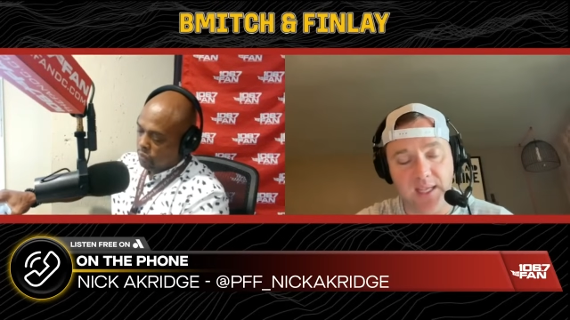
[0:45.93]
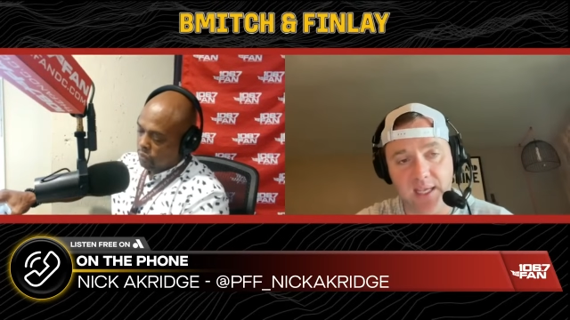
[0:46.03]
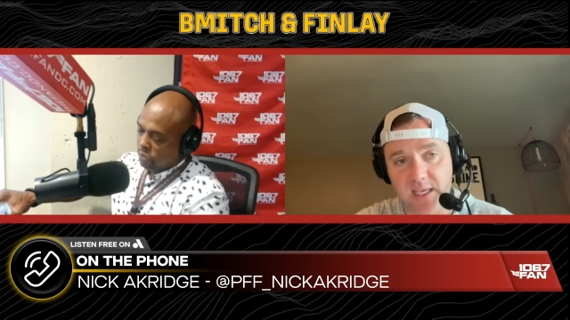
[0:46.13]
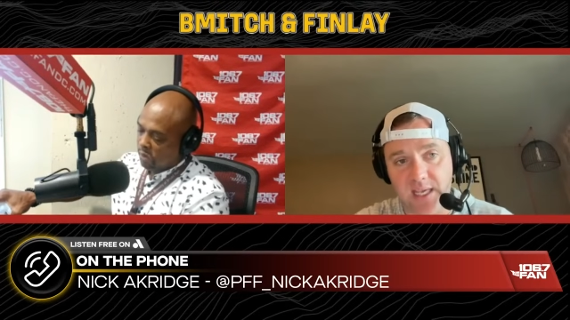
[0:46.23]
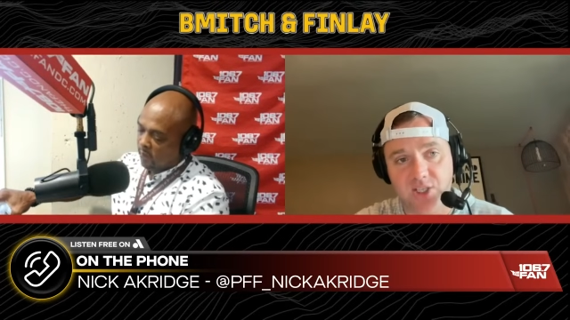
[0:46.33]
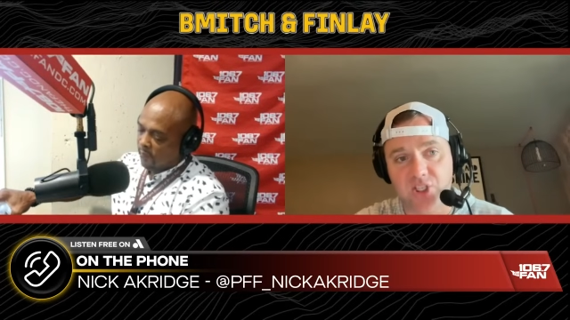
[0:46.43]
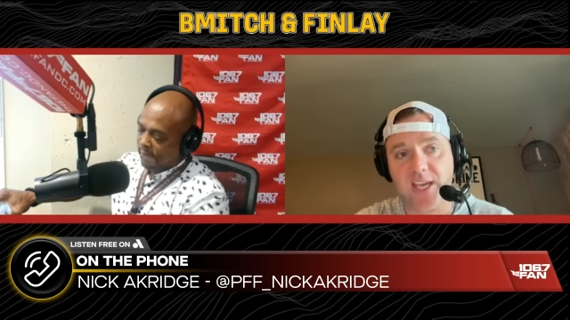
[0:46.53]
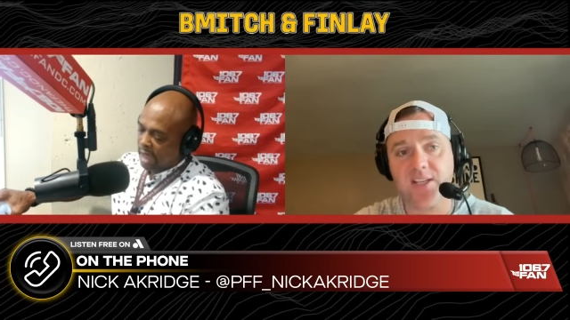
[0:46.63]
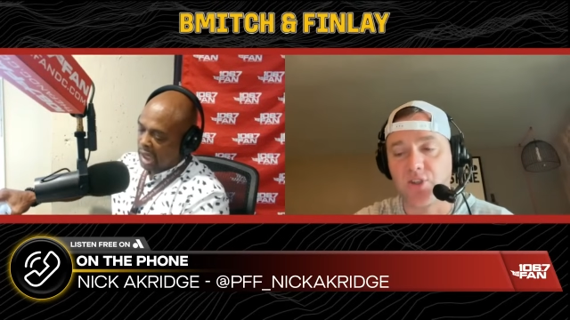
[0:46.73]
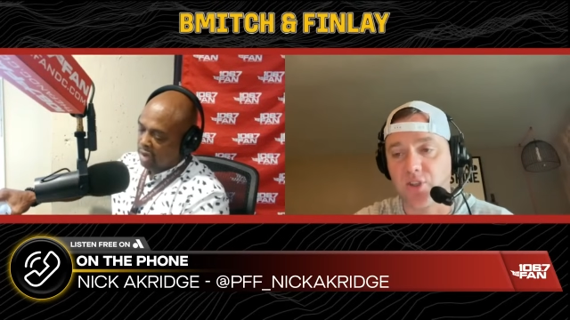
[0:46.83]
Speaker 1: he he
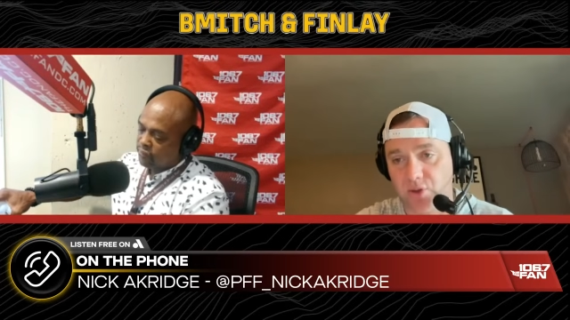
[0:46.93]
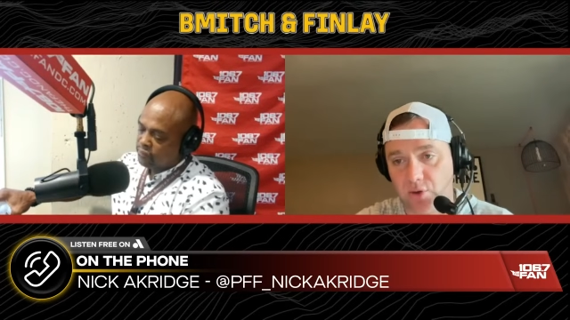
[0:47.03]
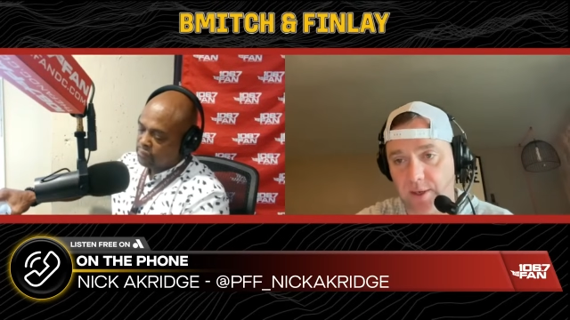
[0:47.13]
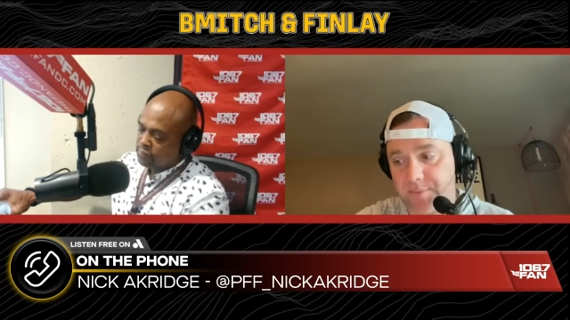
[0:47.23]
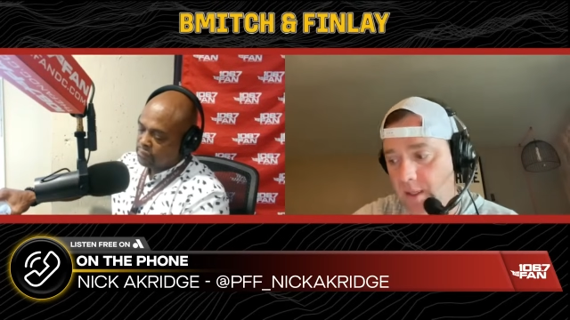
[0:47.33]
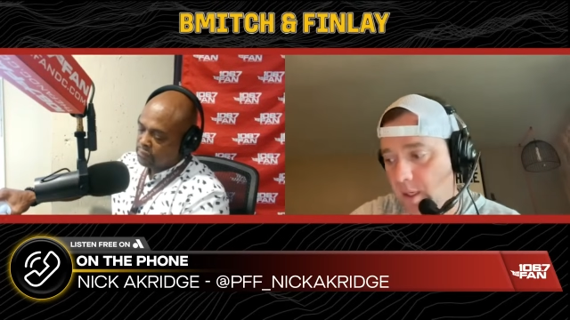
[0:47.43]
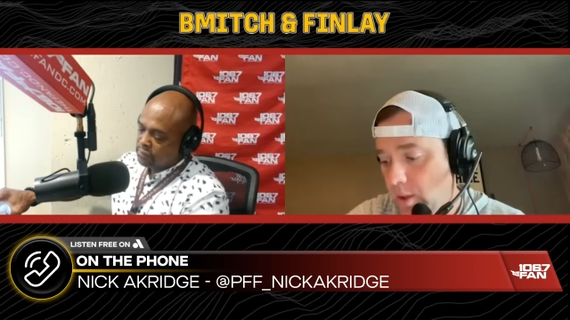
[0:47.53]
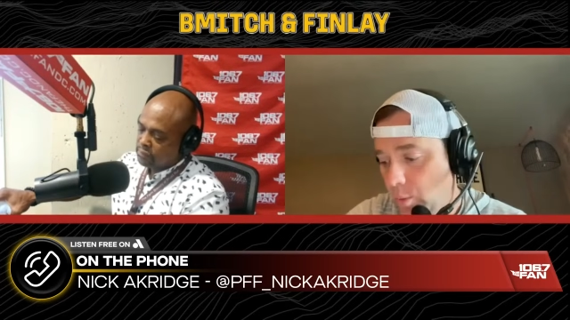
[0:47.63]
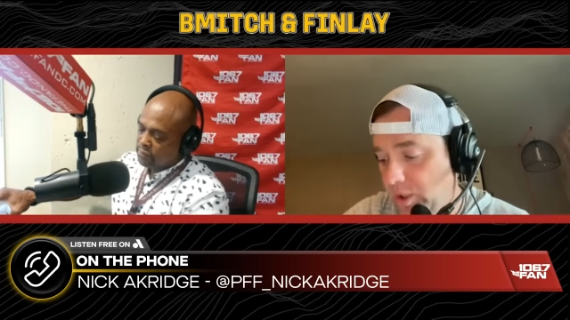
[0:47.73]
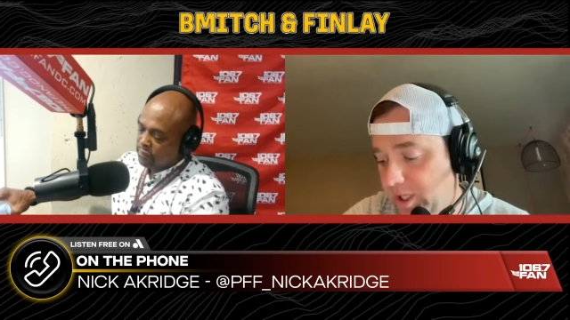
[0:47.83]
changed the script
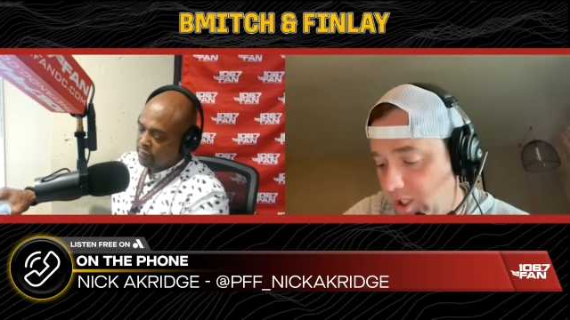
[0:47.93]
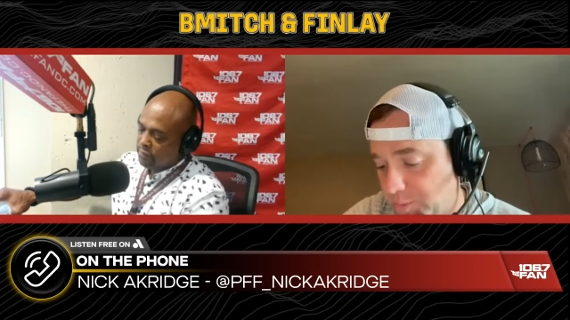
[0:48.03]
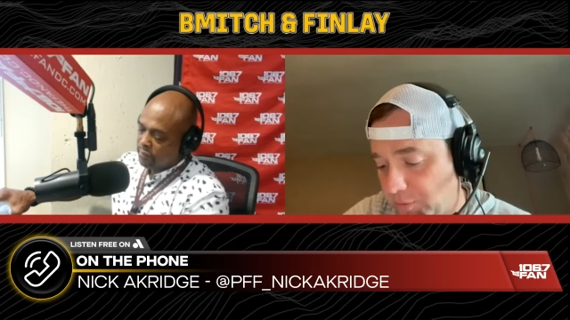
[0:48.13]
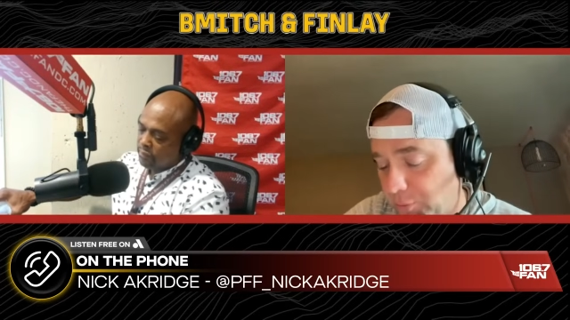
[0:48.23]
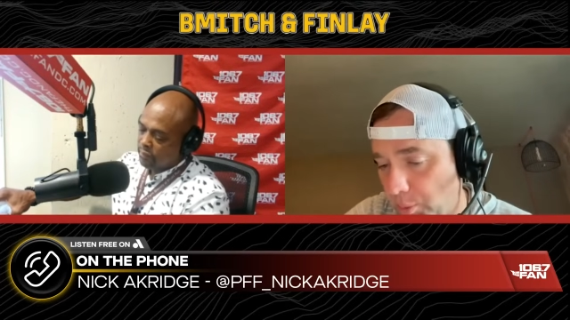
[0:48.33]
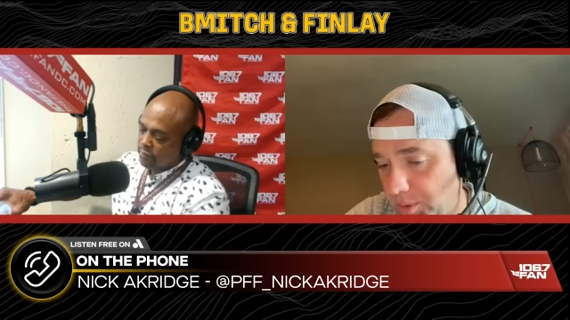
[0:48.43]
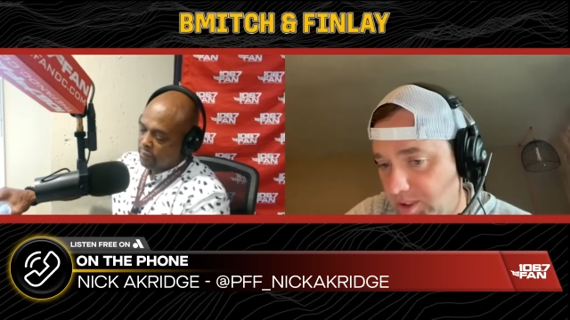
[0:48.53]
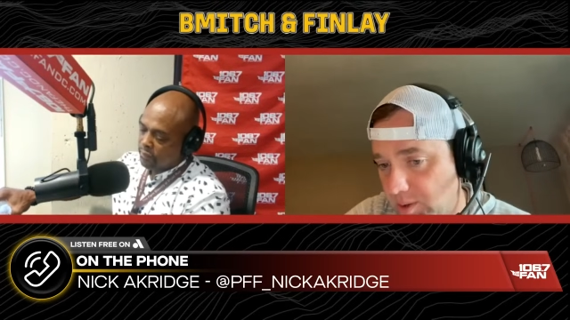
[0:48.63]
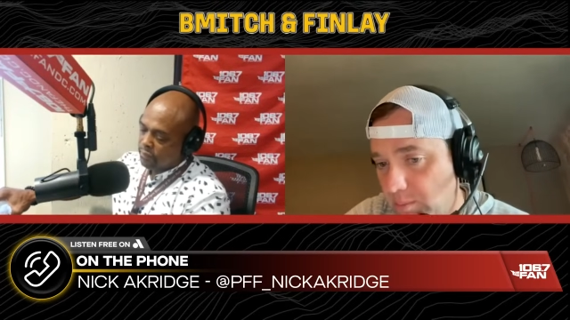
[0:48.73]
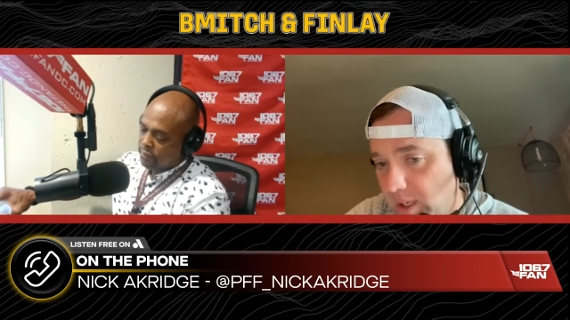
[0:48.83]
with his
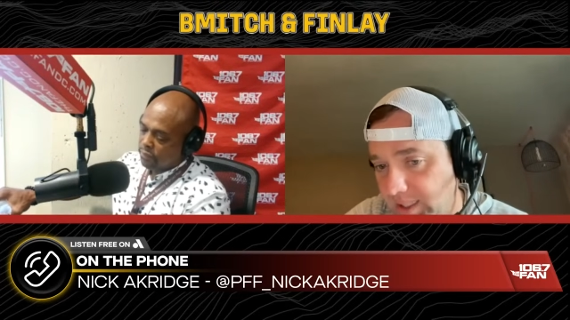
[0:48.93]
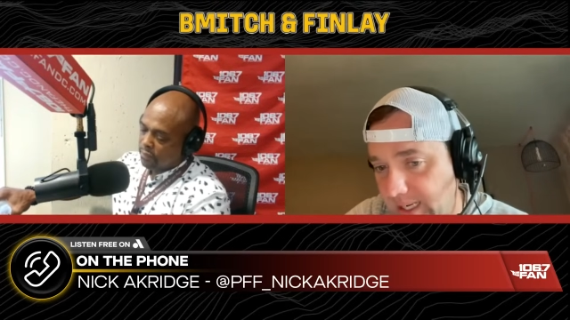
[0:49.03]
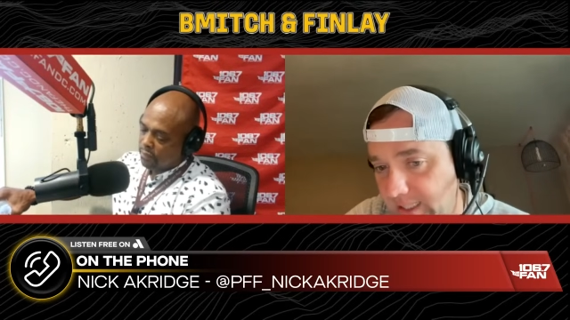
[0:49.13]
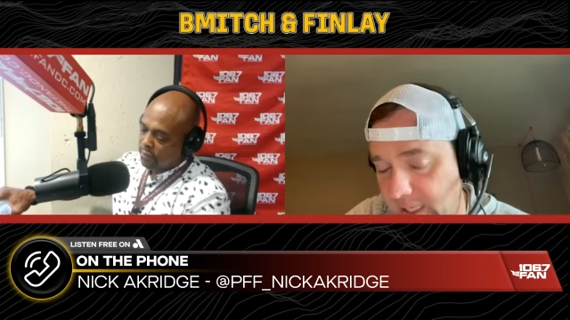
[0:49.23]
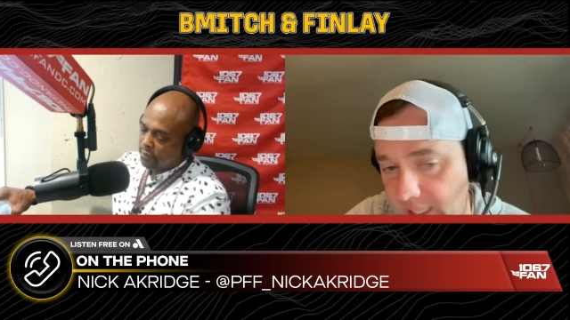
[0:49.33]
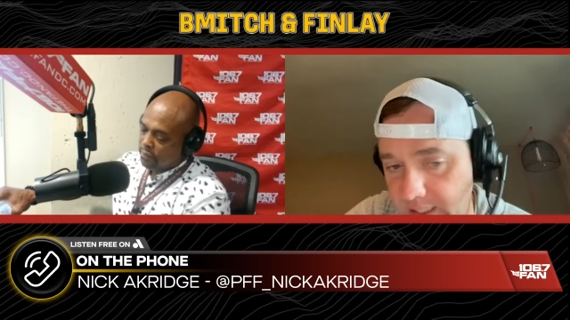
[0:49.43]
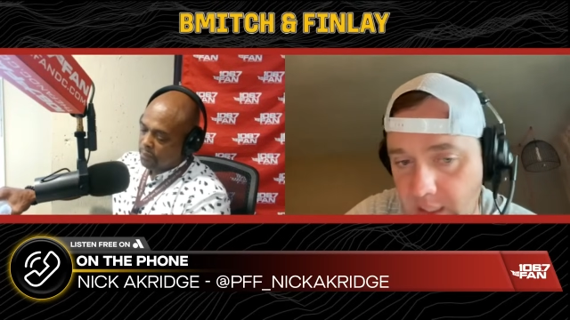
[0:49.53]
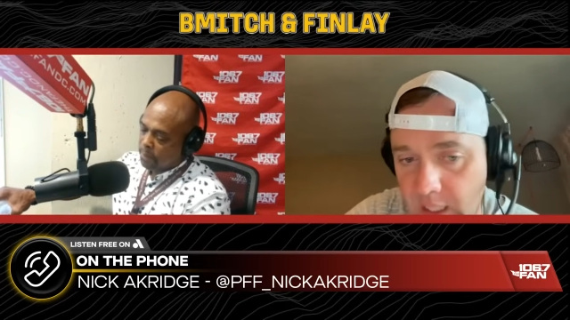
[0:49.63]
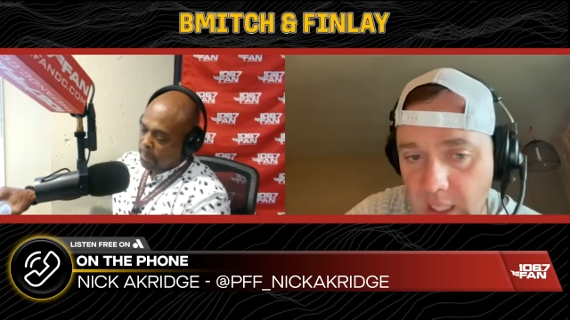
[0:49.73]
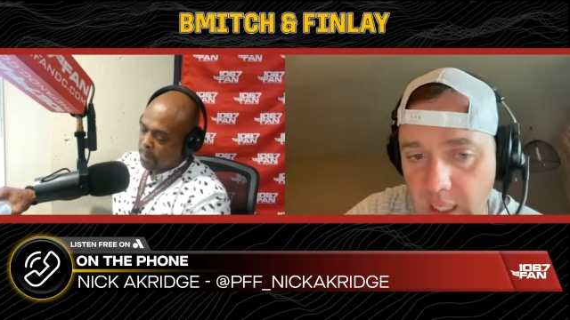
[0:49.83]
performance Monday night.